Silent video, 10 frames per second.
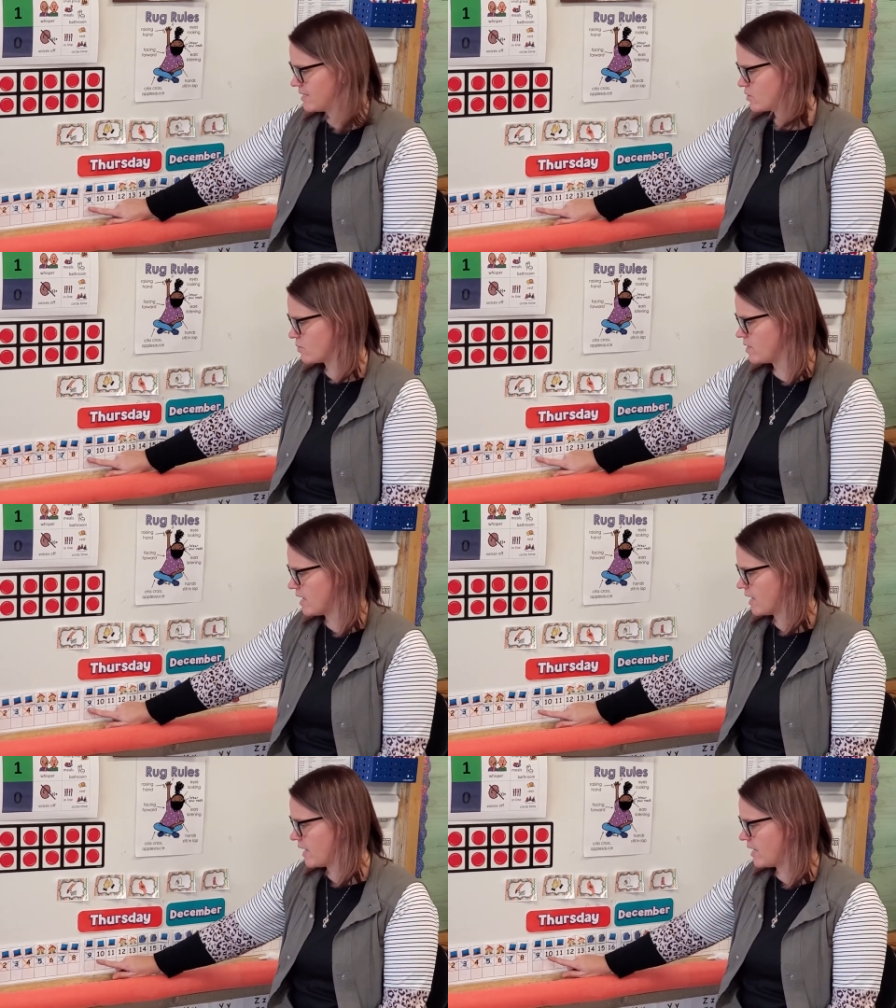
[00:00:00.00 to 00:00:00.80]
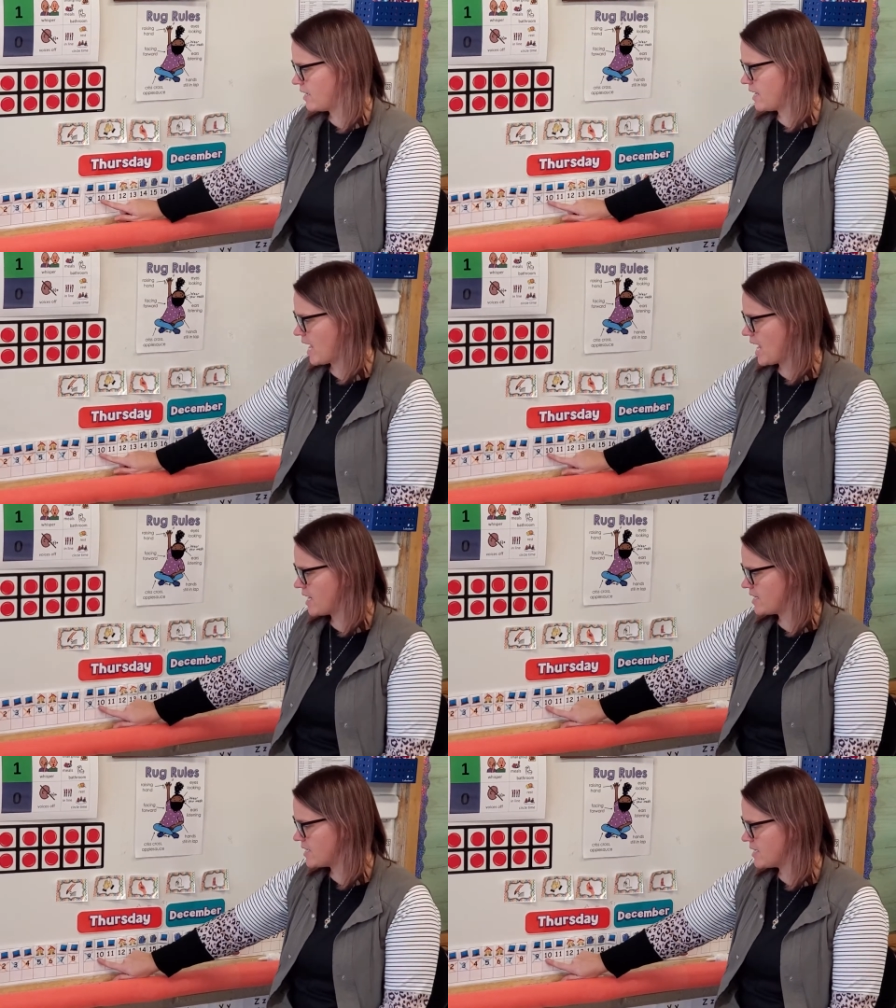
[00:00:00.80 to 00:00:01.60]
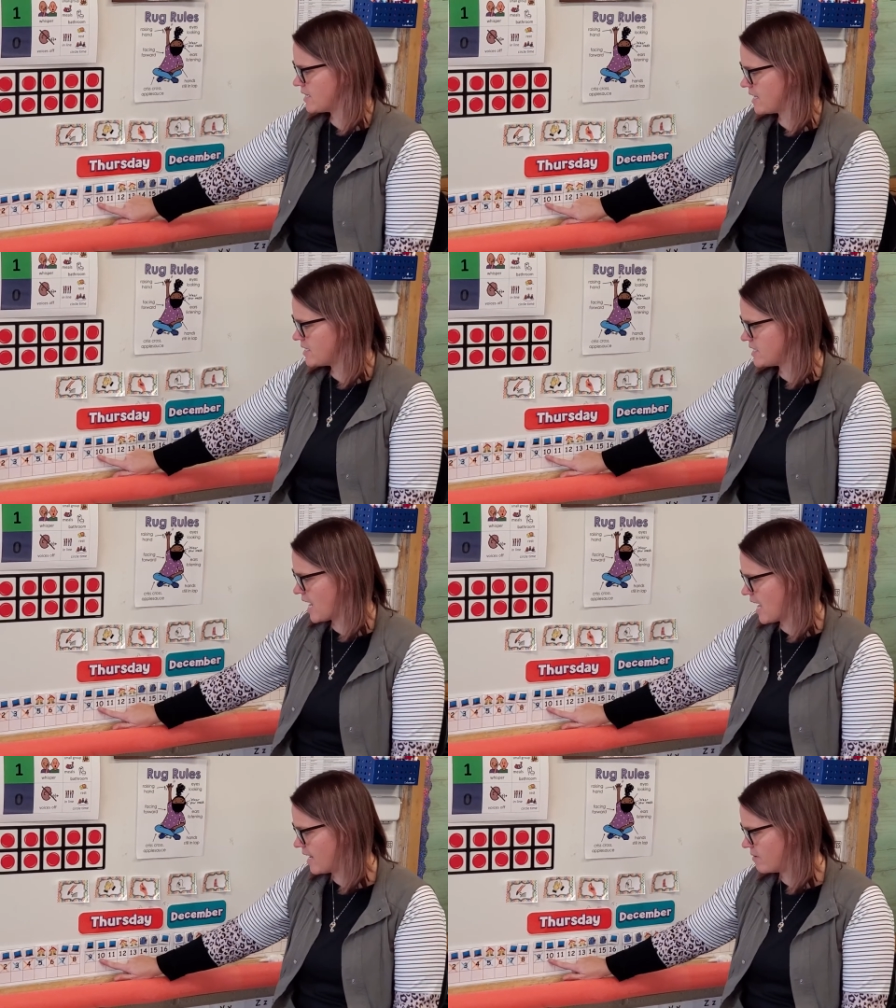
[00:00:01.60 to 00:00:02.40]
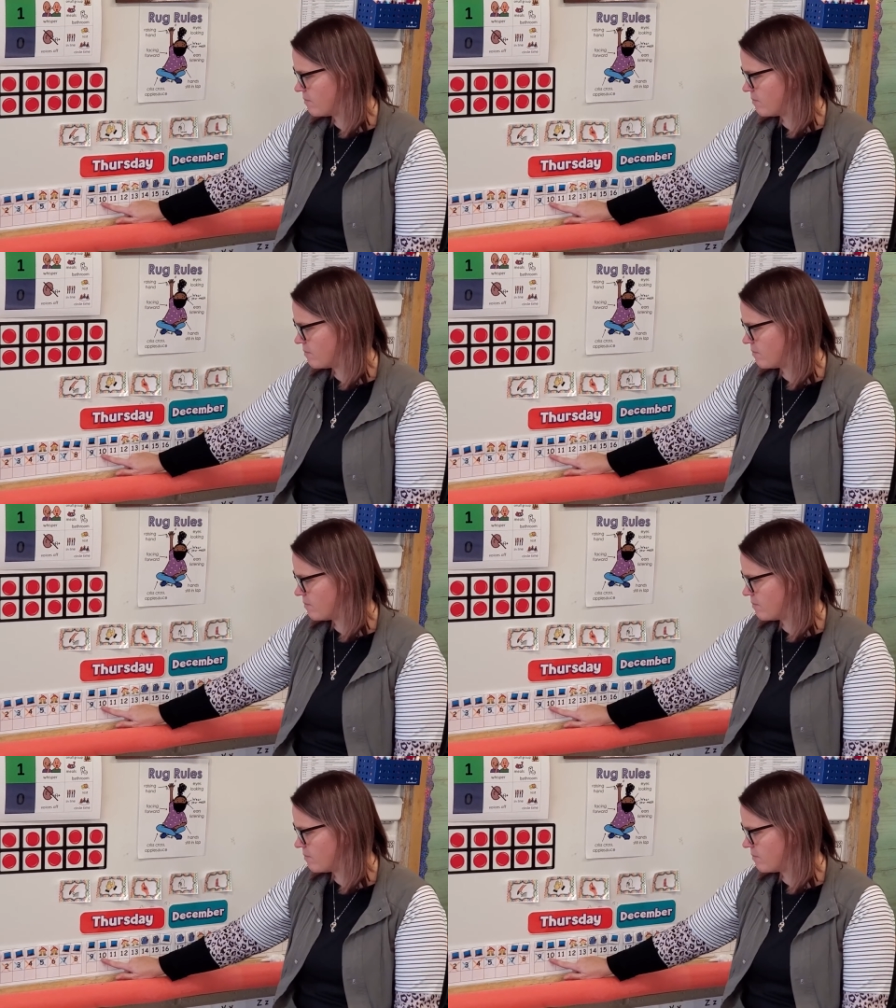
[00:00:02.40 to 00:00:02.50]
So 9 and then 10